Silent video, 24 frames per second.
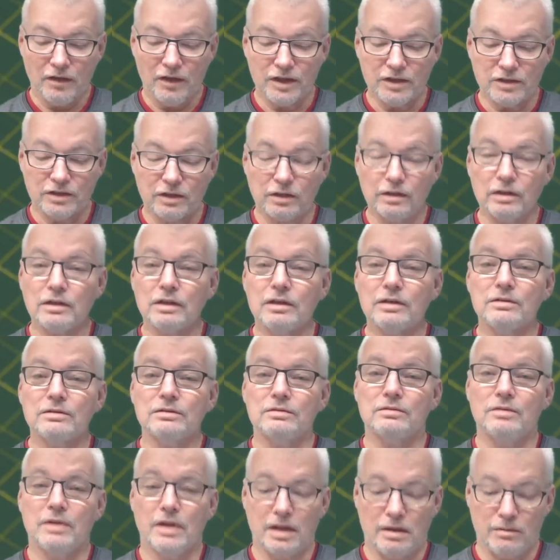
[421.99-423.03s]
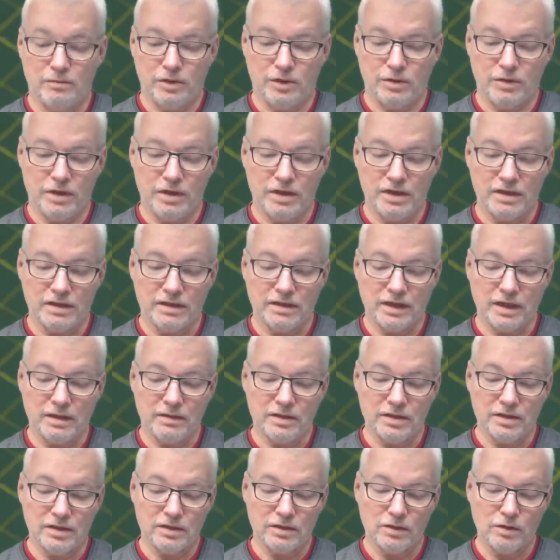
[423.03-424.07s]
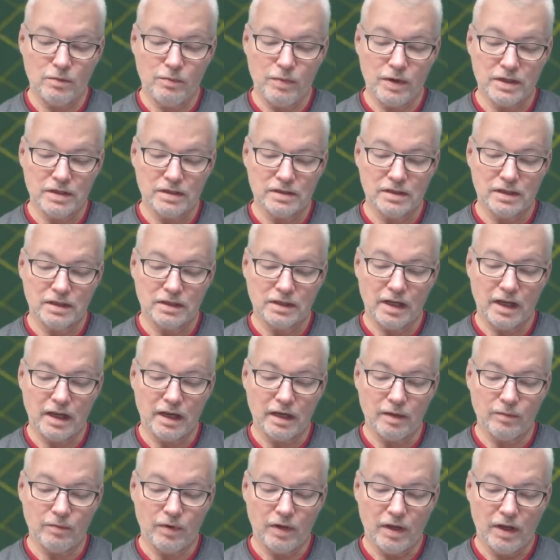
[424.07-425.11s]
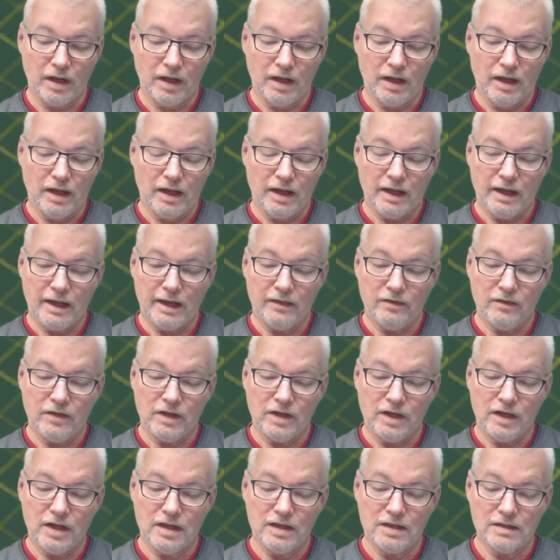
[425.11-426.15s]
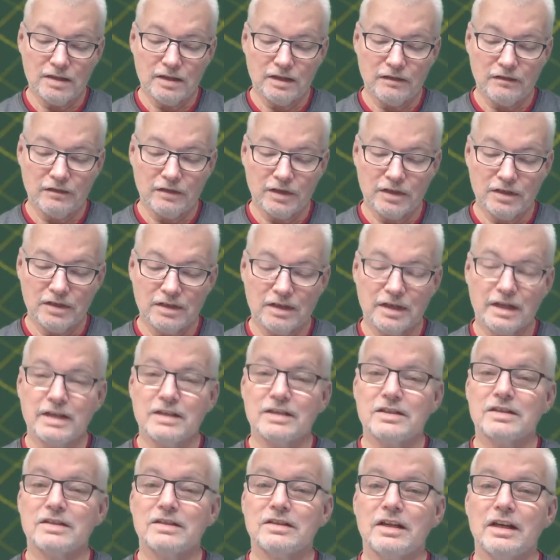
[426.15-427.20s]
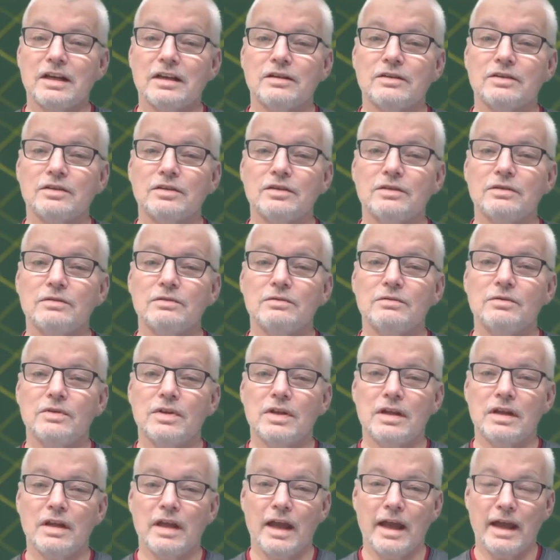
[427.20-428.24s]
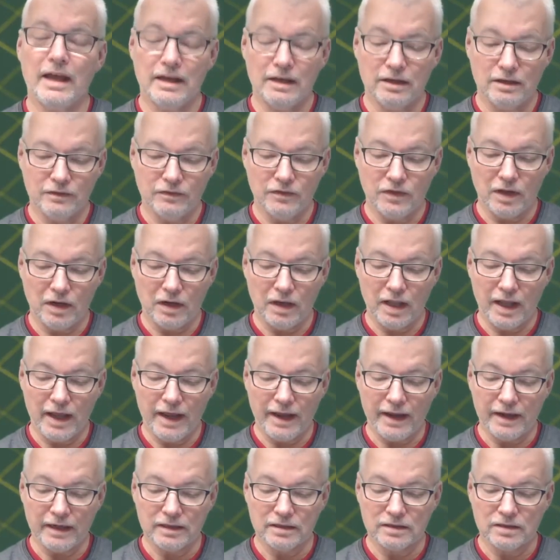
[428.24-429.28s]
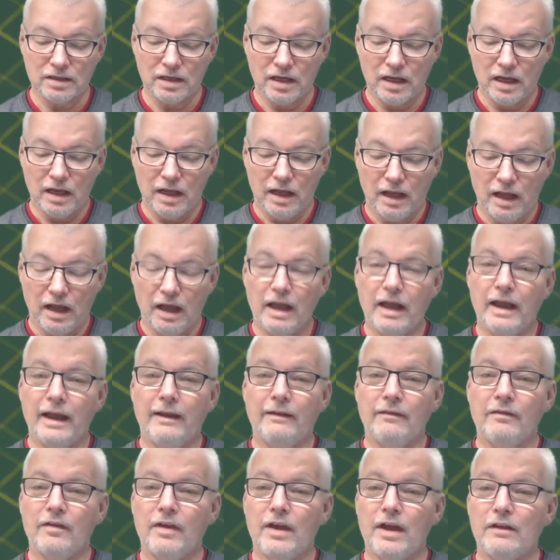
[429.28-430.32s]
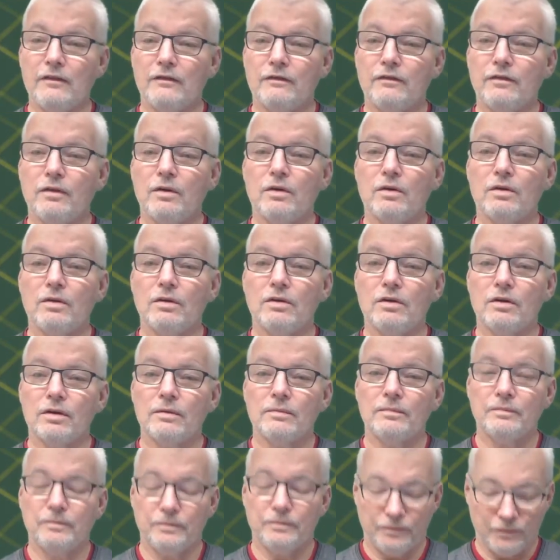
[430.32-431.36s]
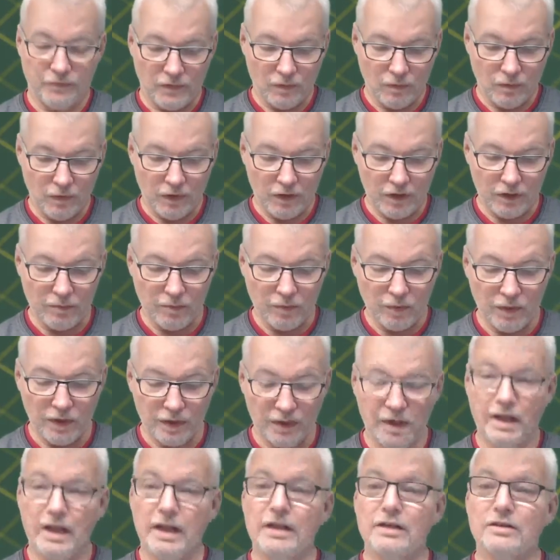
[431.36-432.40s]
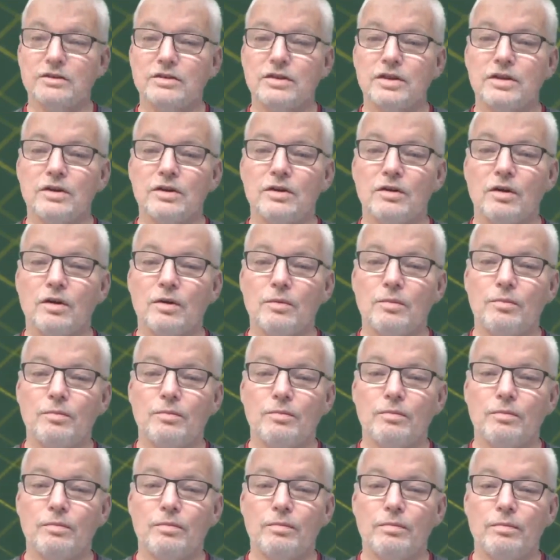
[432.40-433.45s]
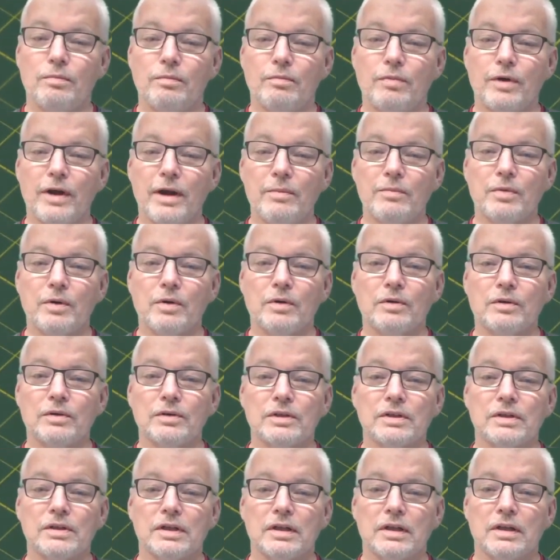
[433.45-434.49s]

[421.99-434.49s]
there's glue in between this tape. This is two pieces of tape, and the adhesive can stick to the end of the legs, and therefore when you put it into your breadboard,